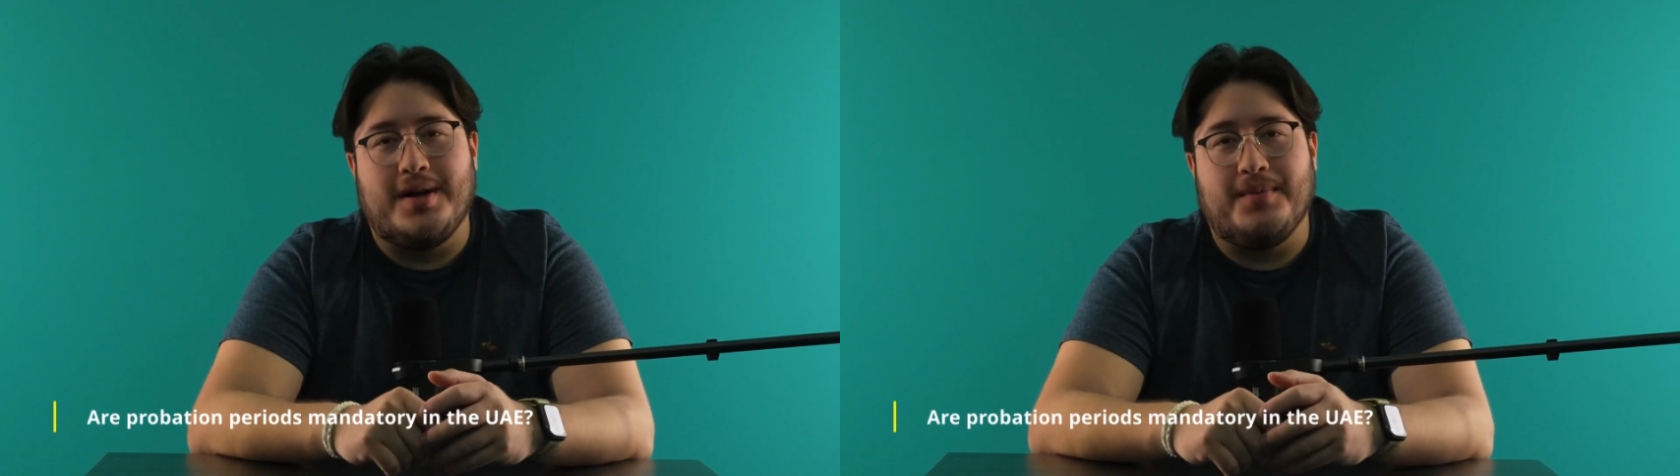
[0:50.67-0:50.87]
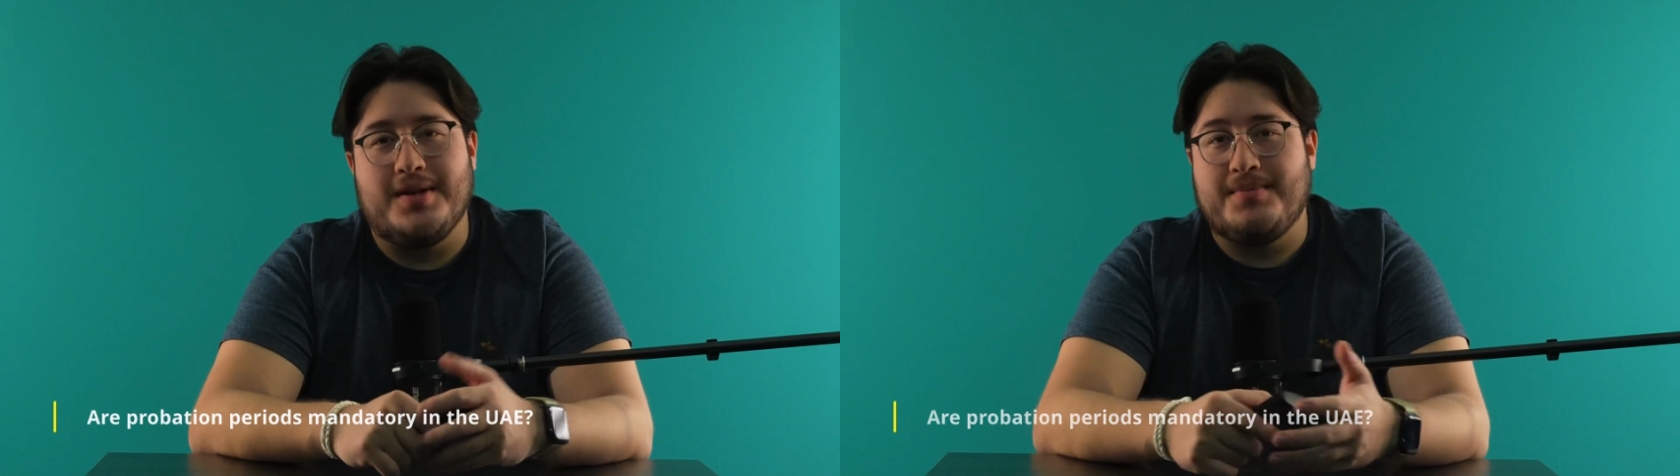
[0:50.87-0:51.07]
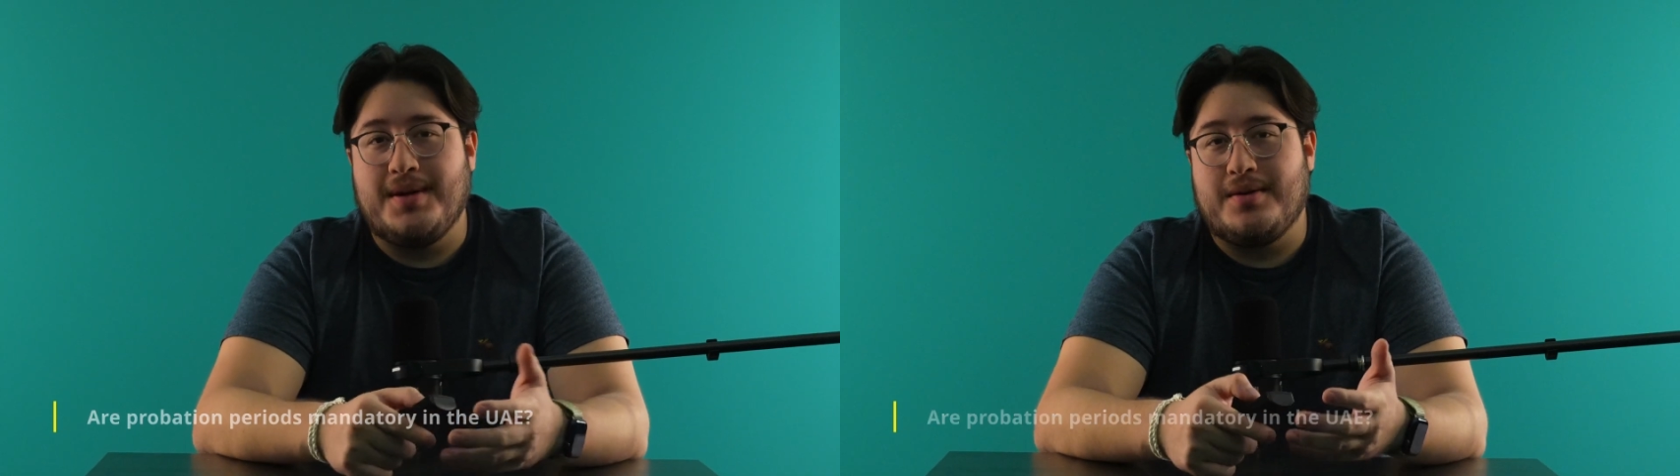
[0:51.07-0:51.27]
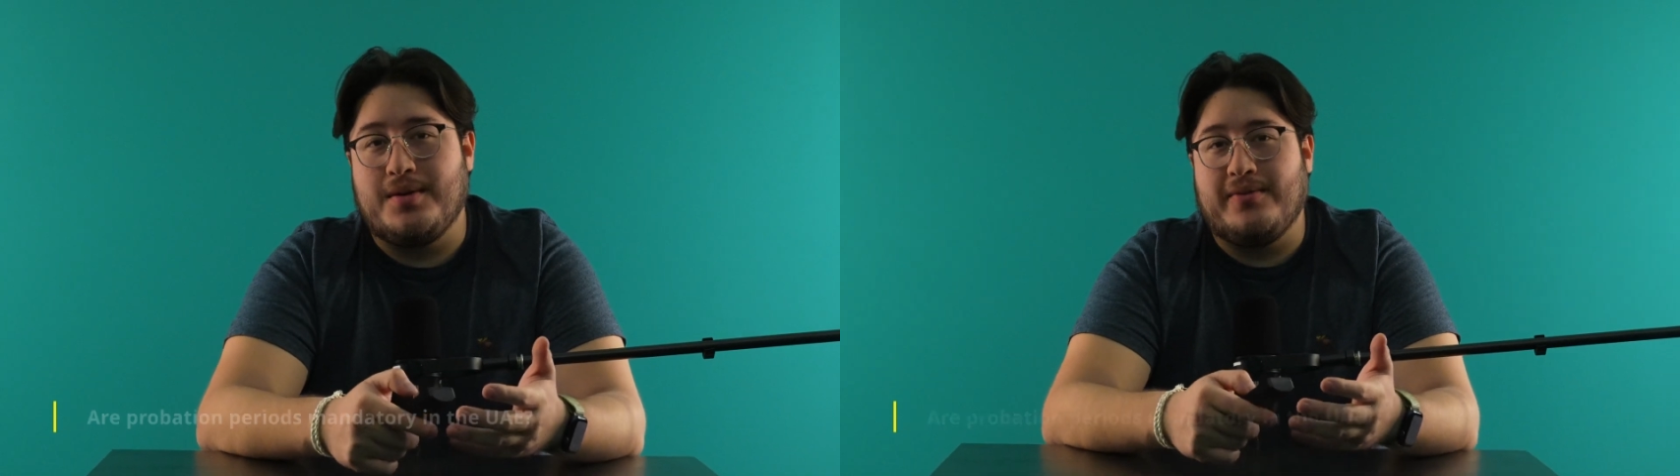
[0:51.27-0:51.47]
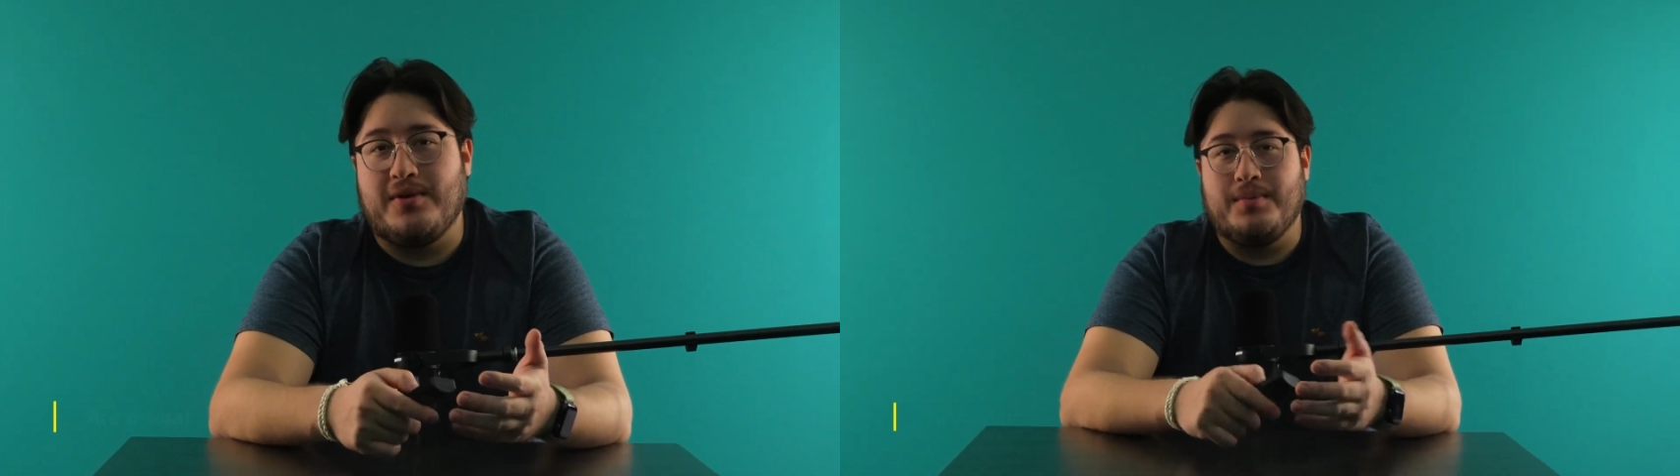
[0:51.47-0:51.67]
It's
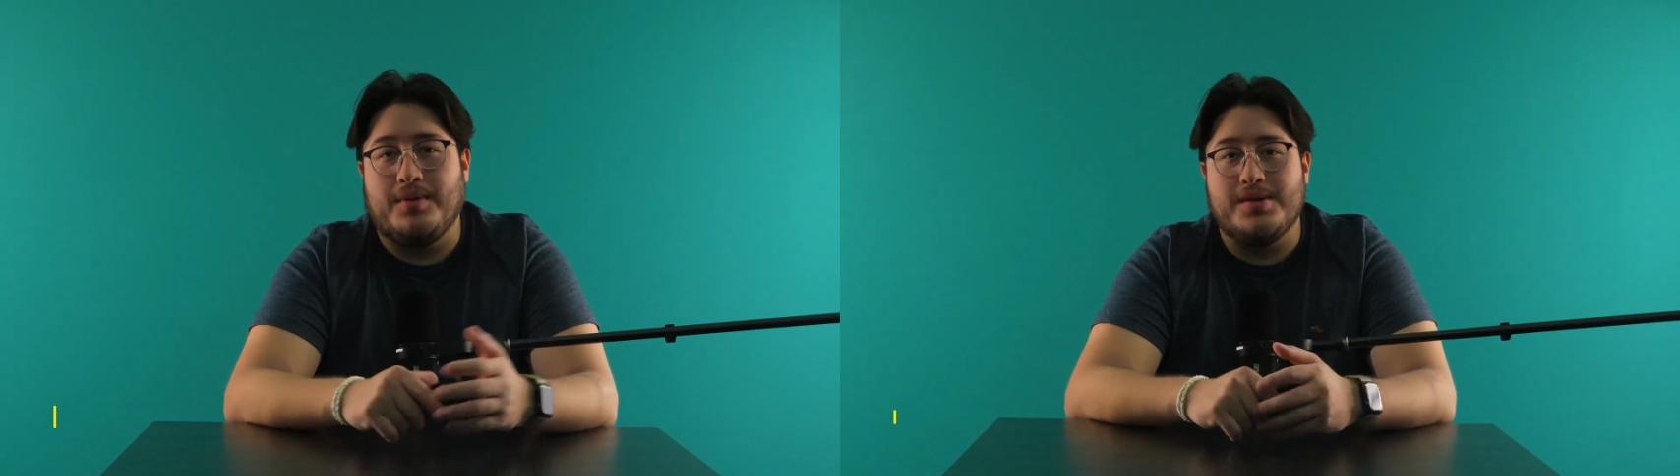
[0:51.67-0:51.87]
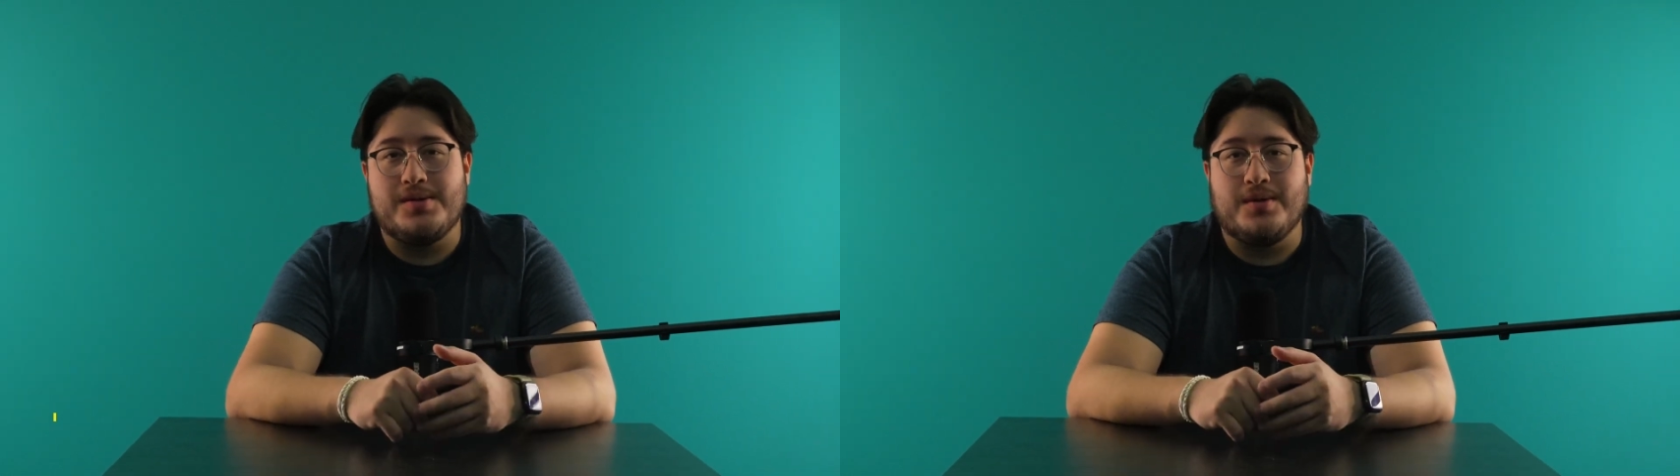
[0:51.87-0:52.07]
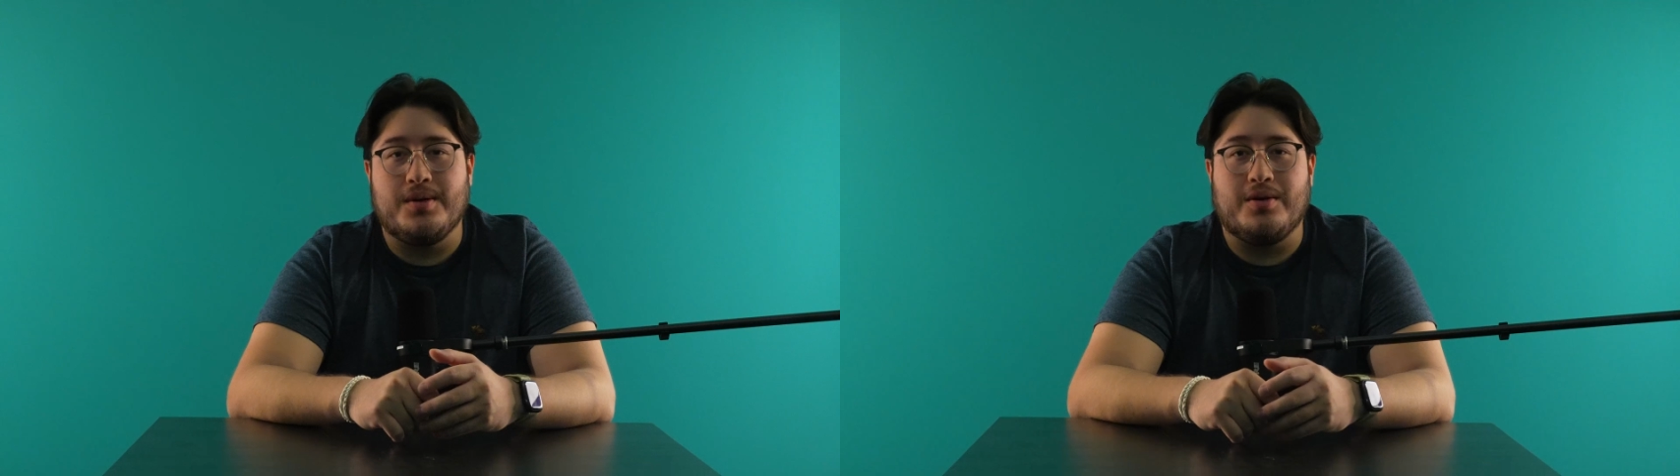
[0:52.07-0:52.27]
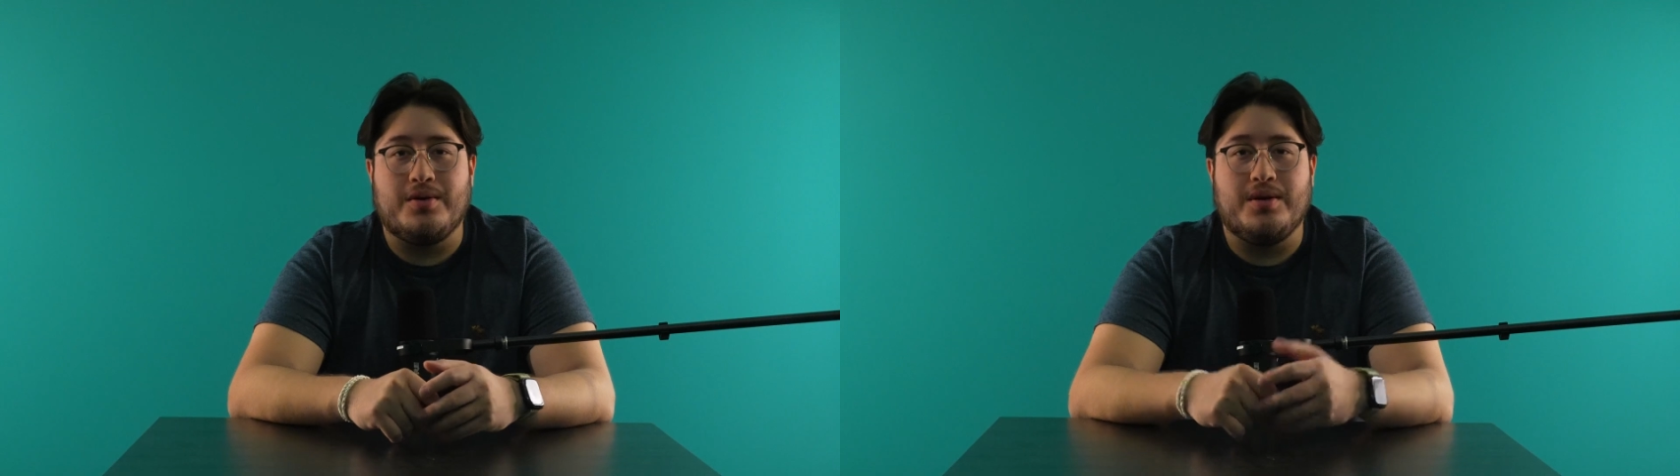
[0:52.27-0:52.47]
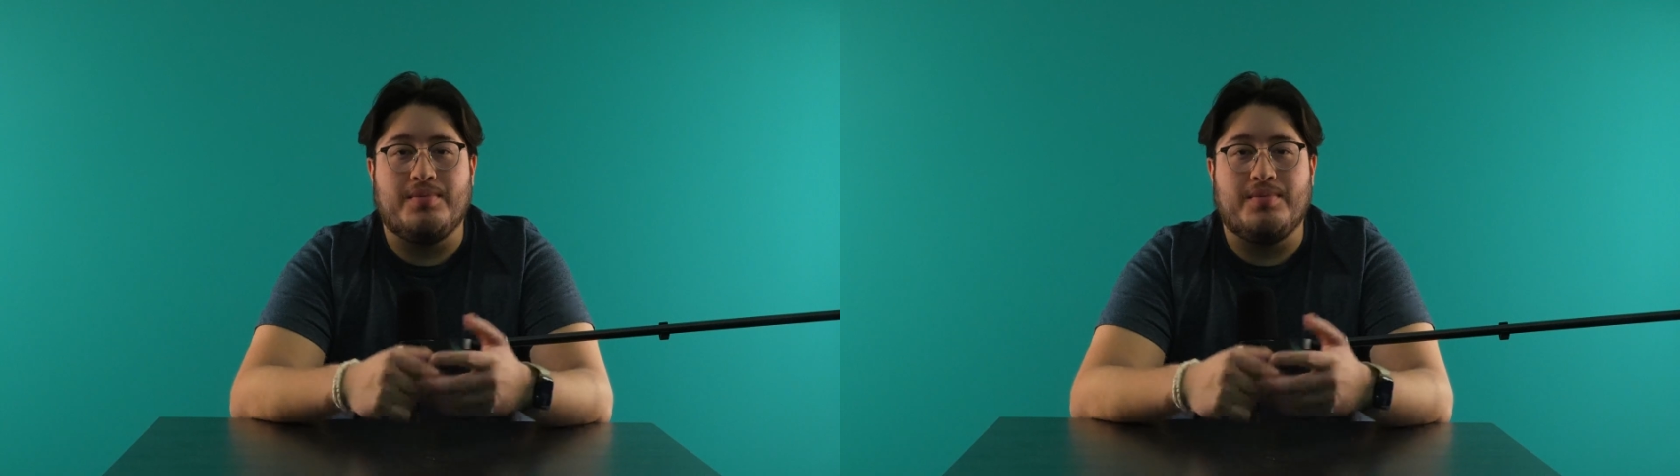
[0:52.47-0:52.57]
mandatory for employees to undergo